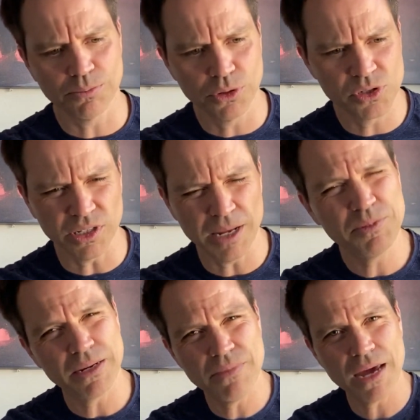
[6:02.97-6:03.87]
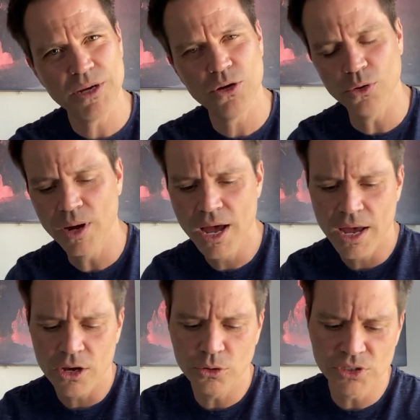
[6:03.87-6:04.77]
Bruce Lipton maybe who
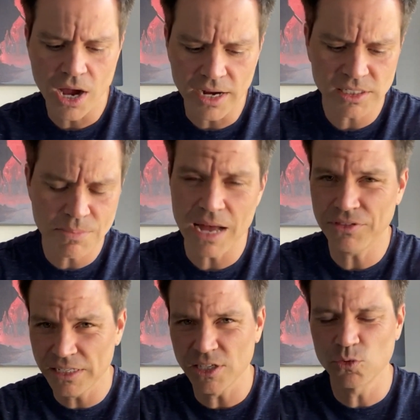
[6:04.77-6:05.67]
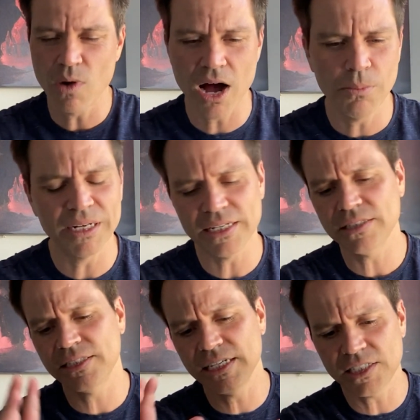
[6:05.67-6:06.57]
talks about this as well, but
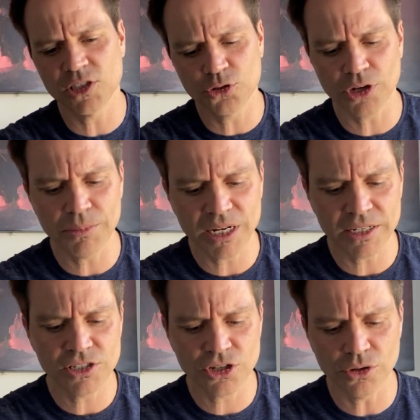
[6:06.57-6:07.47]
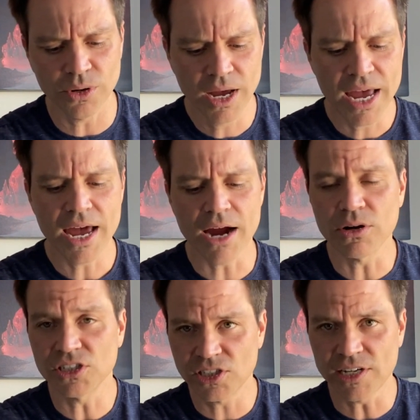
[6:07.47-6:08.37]
this is attributed to
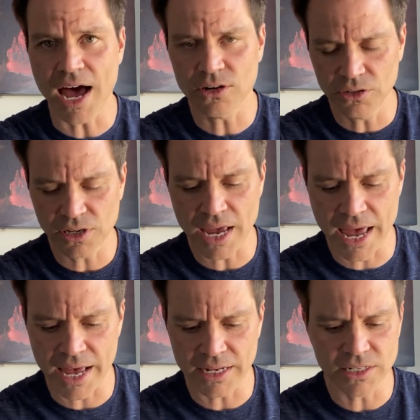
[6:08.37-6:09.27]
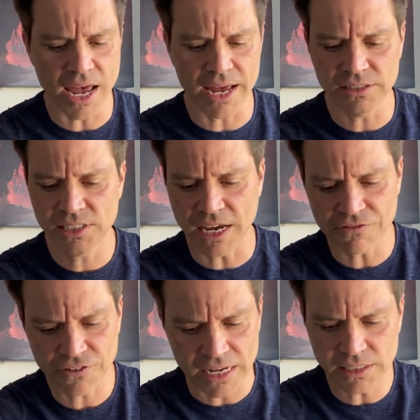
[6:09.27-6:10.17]
Aristotle and St.
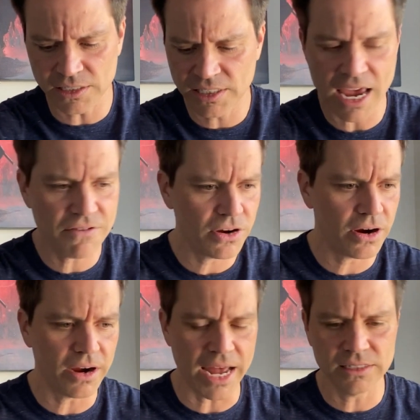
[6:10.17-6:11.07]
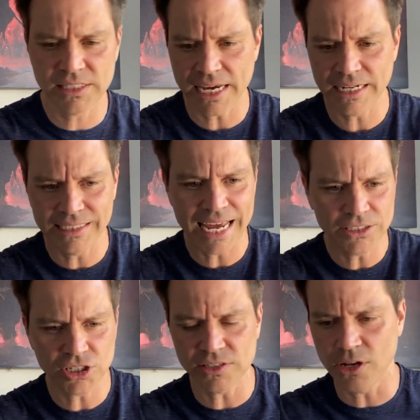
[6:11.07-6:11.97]
Francis Xavier and St.
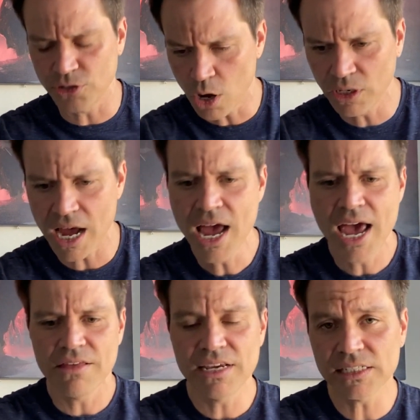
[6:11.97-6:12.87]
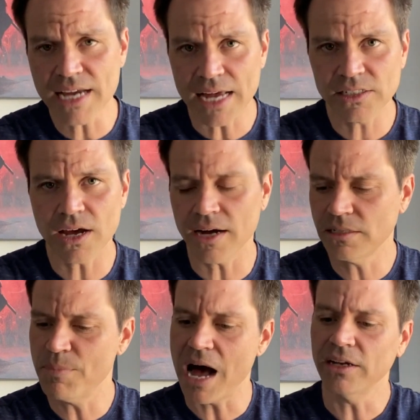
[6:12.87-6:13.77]
Ignatius Loyola. These guys talked
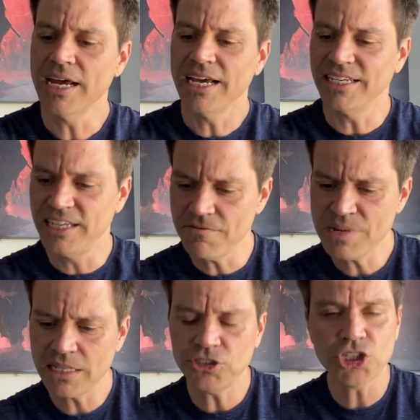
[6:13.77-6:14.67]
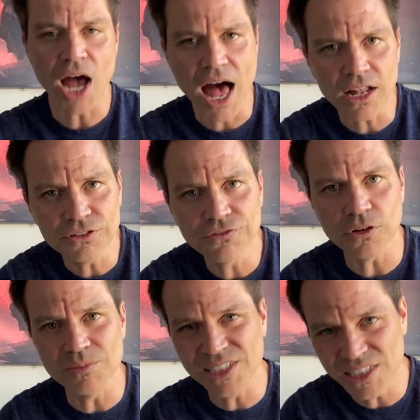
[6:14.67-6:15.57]
about, give me the child
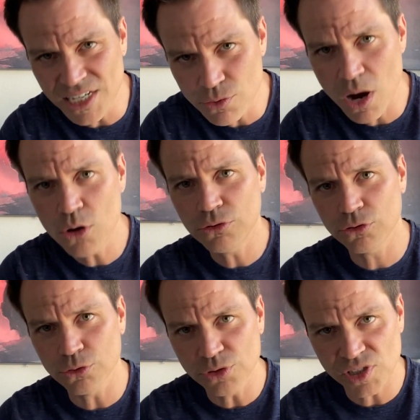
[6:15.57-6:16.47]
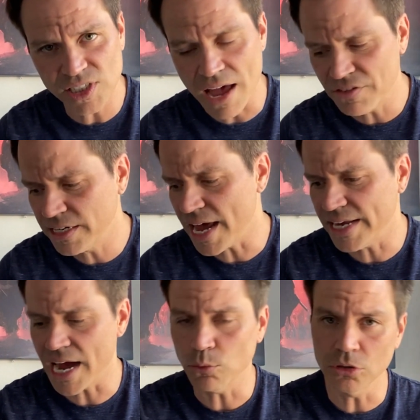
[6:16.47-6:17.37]
from 0 through 7
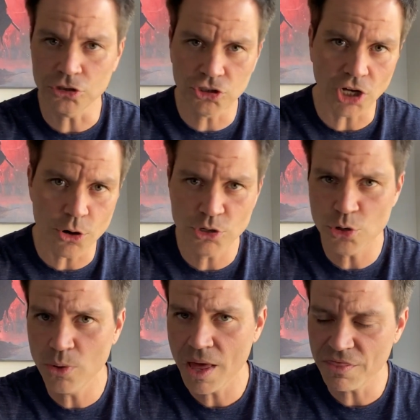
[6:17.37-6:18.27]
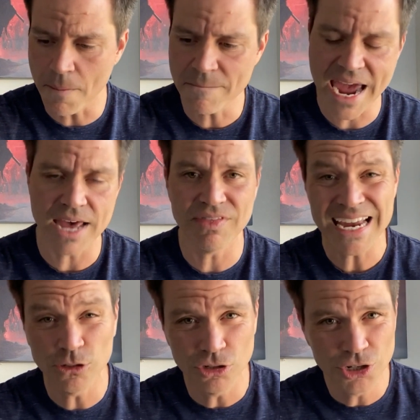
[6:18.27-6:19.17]
and I will show you the man. They
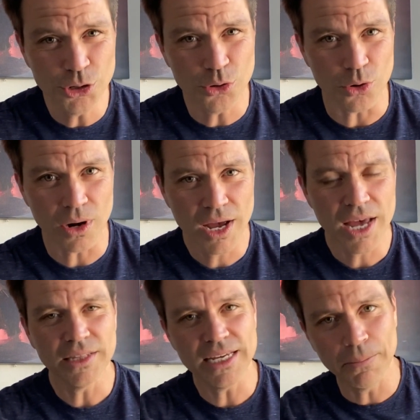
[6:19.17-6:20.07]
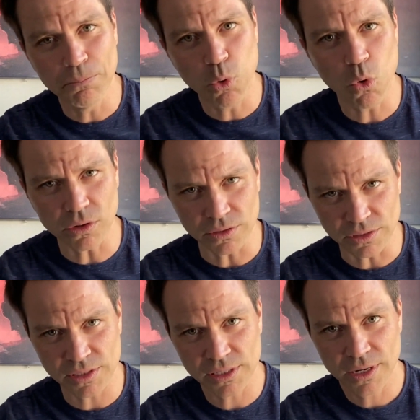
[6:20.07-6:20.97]
knew the
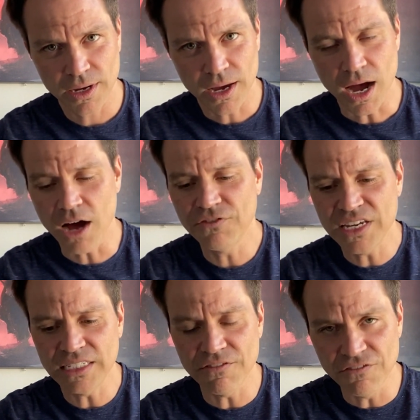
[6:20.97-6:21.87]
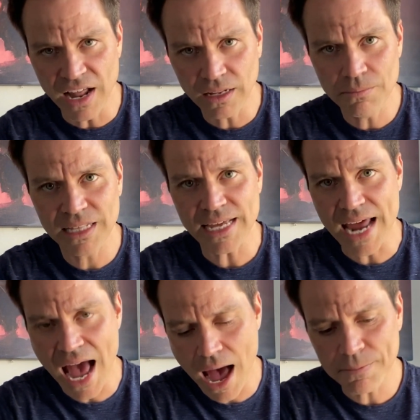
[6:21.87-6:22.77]
importance of the development that
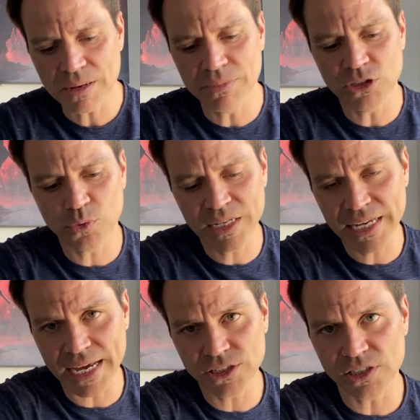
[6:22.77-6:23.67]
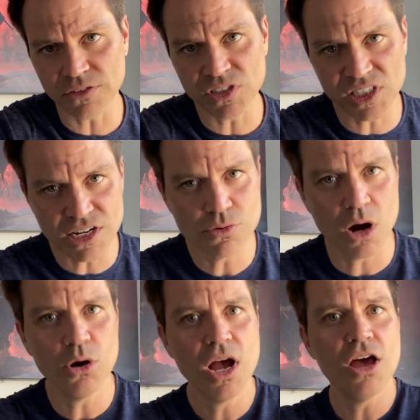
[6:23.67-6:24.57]
happened between the ages of
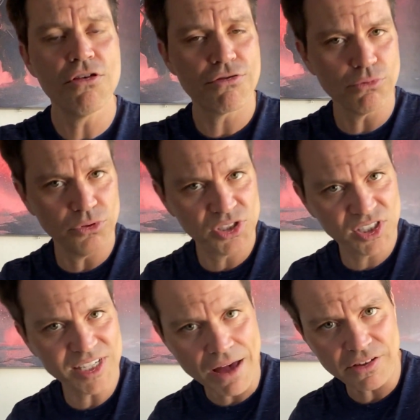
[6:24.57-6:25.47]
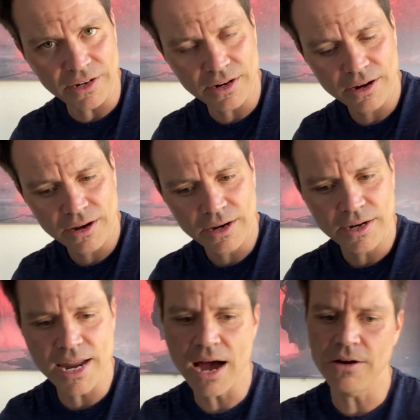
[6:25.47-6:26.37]
0 through 7.
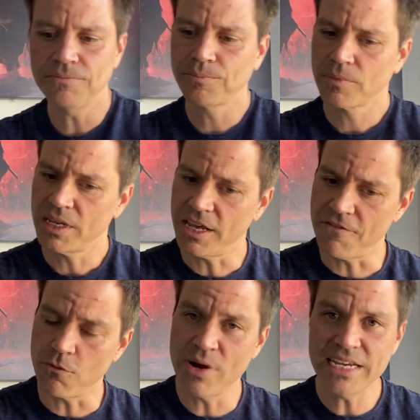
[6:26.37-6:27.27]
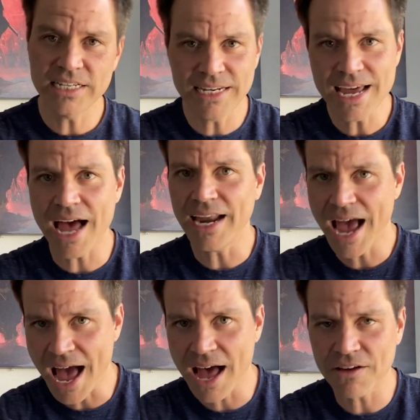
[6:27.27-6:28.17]
Now, if we did not
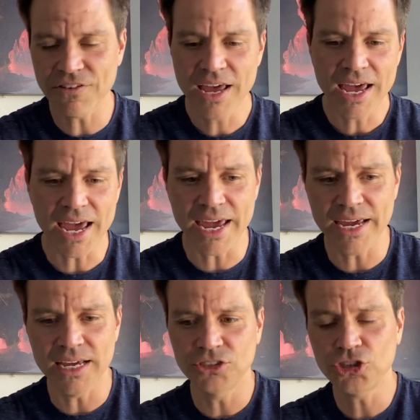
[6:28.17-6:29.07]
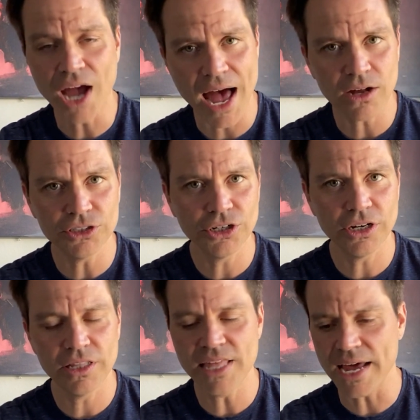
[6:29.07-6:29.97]
have a
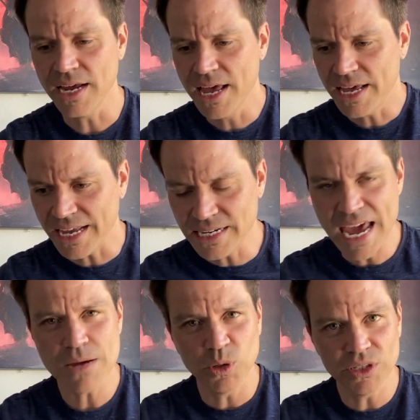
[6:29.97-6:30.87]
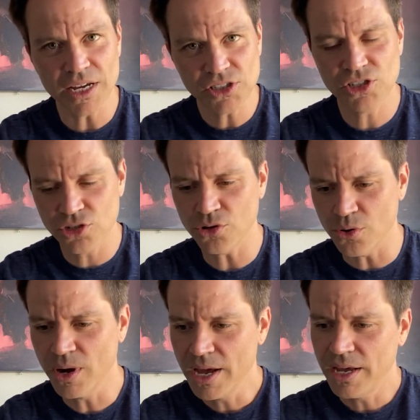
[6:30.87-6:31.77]
childhood that enabled us
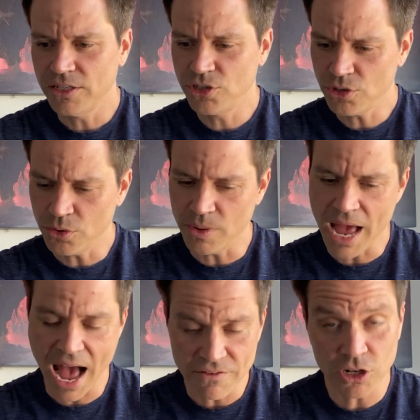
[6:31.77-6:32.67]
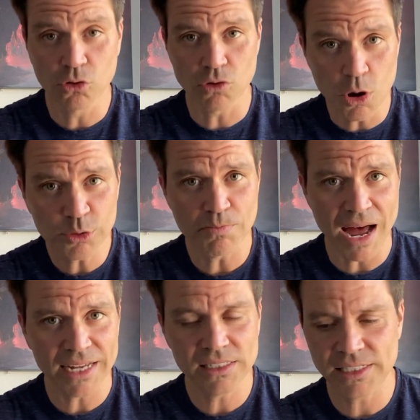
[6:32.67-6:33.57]
to have a growth
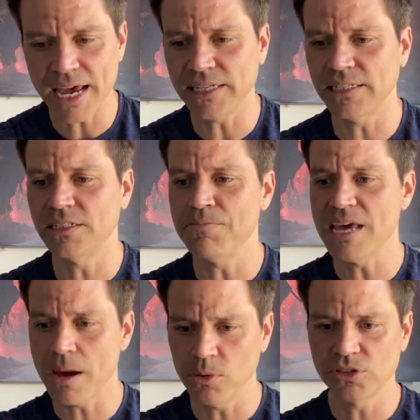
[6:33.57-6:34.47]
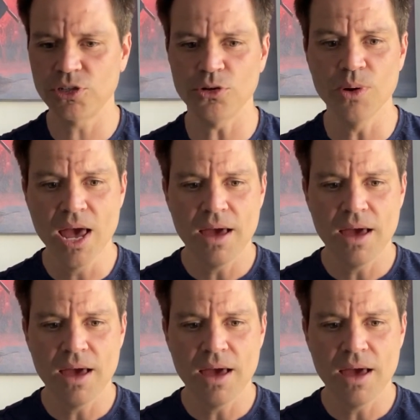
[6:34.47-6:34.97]
mindset and to be able to